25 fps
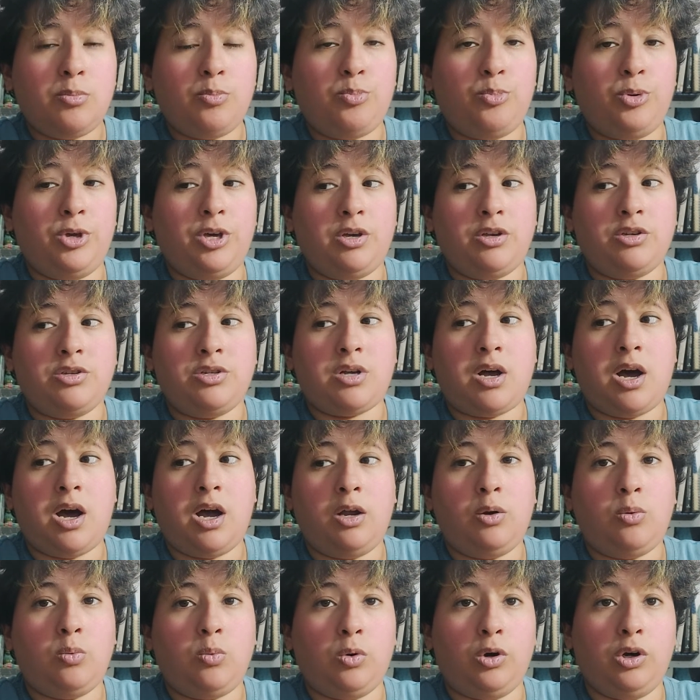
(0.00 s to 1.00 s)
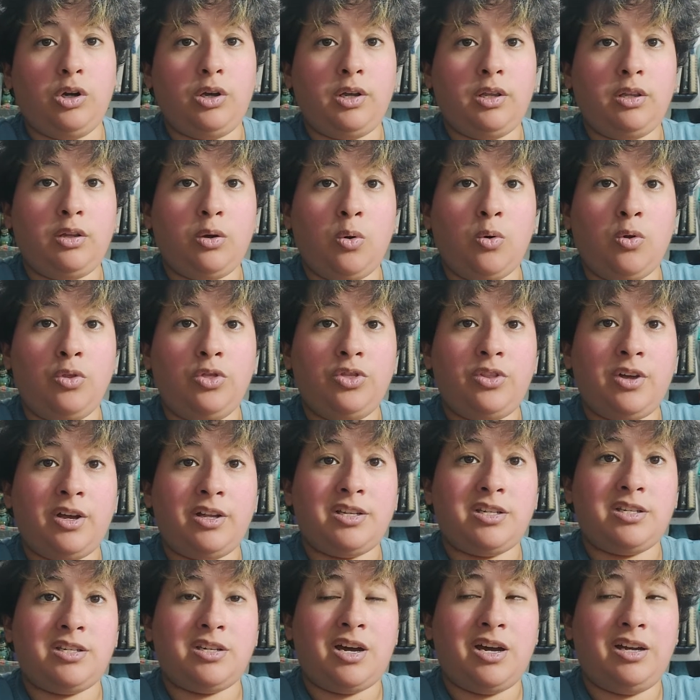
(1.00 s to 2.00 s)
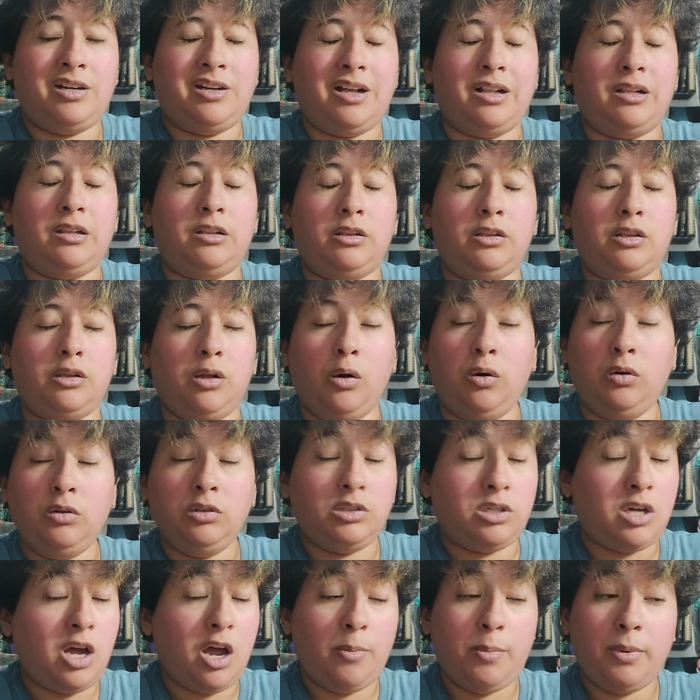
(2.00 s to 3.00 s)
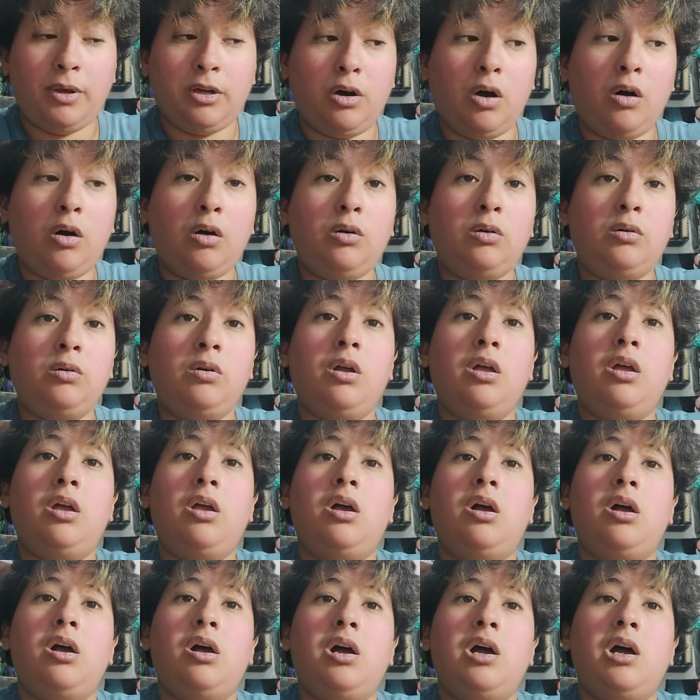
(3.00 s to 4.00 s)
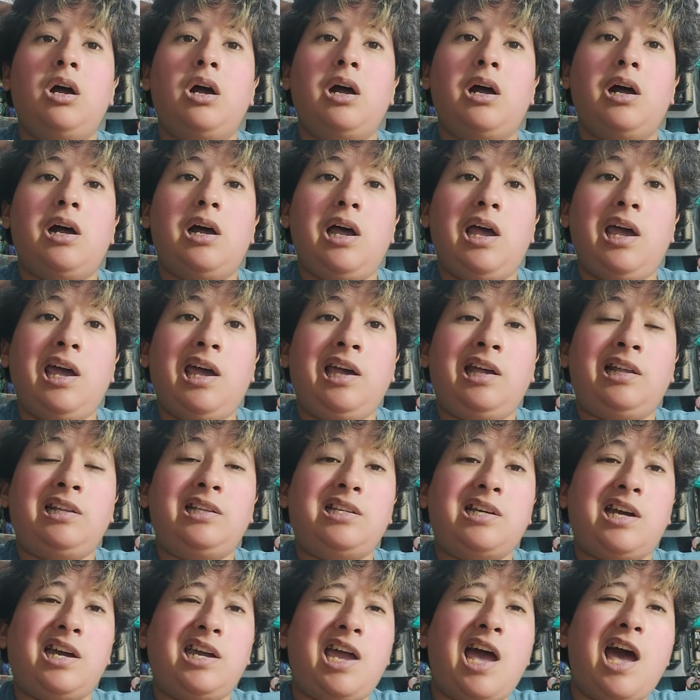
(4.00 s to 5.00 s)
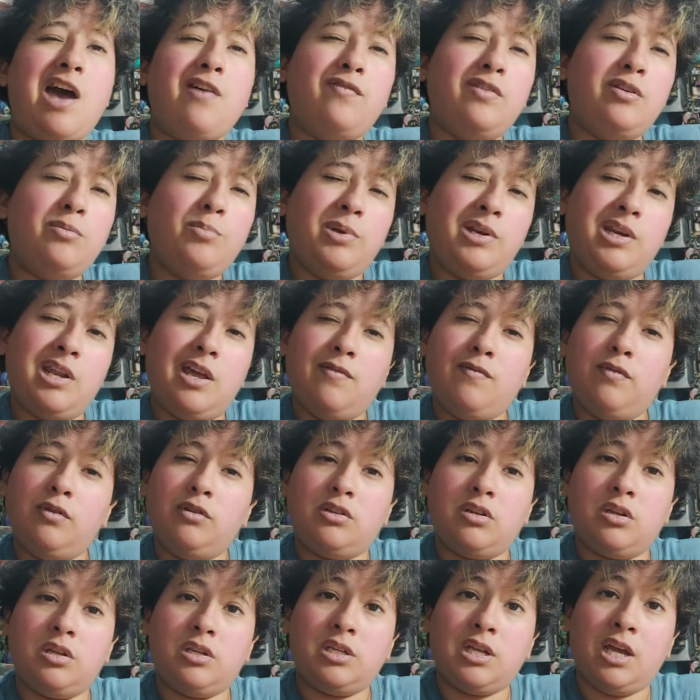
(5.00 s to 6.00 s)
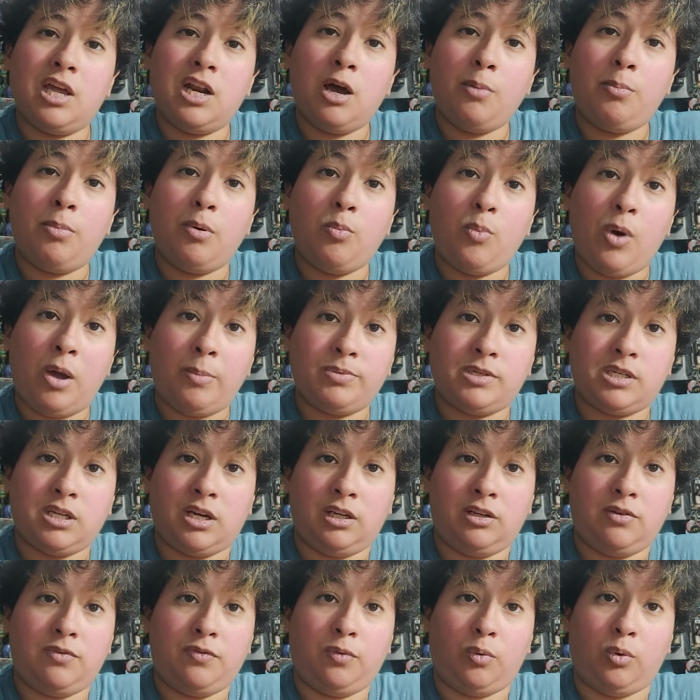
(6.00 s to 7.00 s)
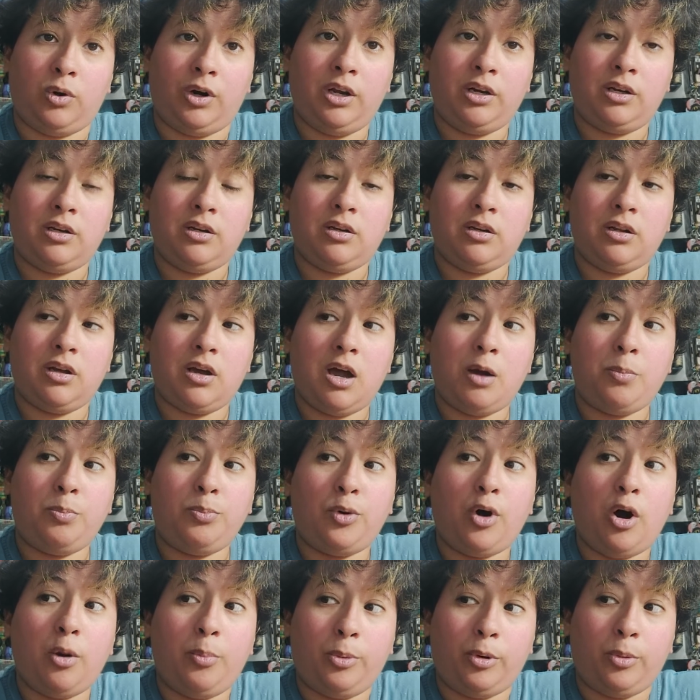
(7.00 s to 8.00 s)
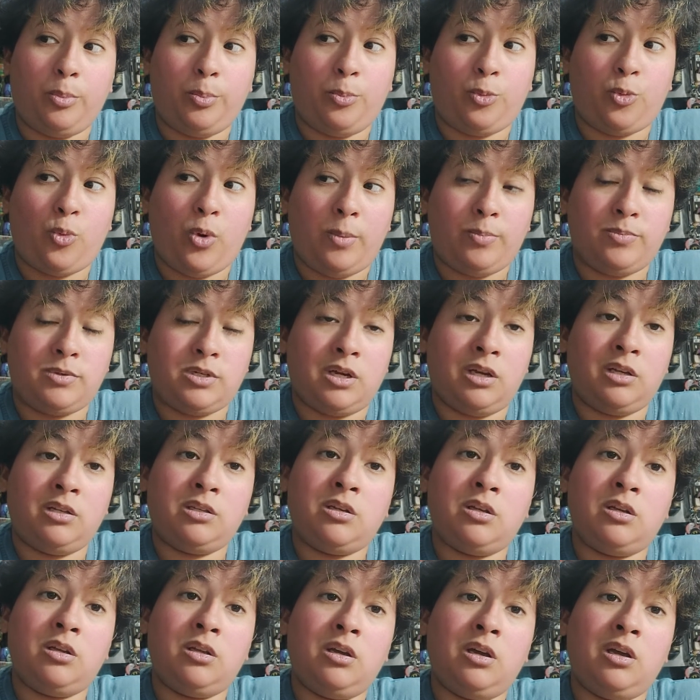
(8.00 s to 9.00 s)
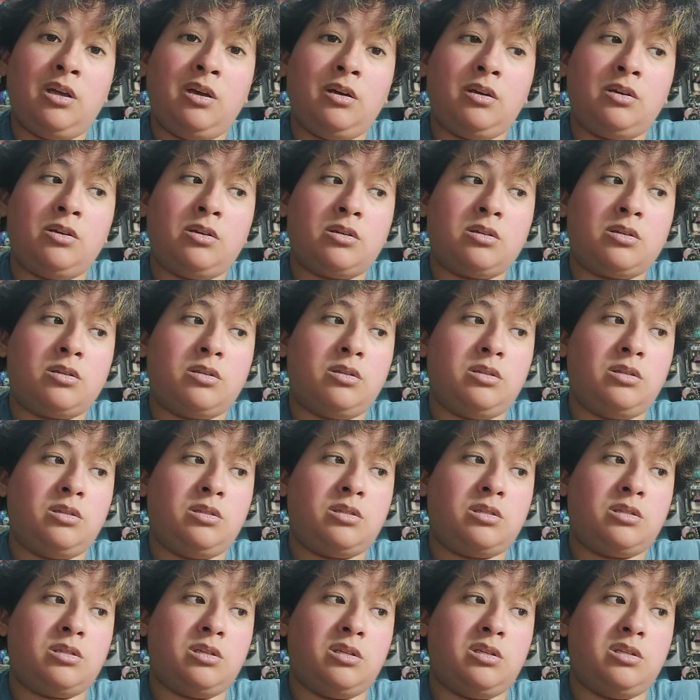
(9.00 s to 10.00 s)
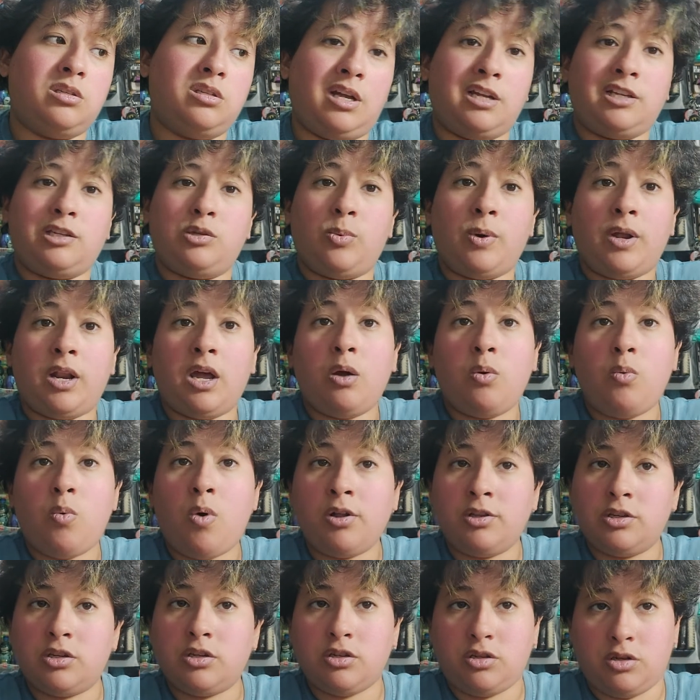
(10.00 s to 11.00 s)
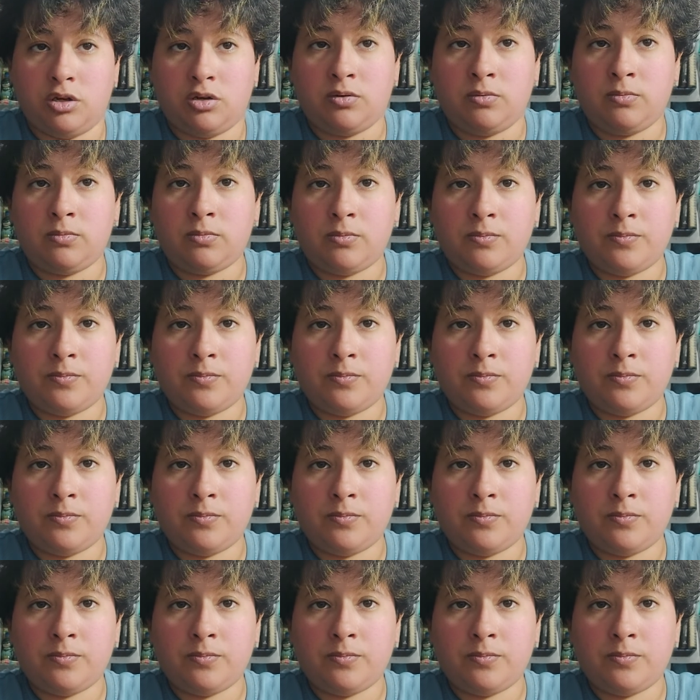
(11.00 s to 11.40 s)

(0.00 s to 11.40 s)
because I worked on that site a long time ago and I haven't been able to set up a website for it, a proper website, because that's what I want to do.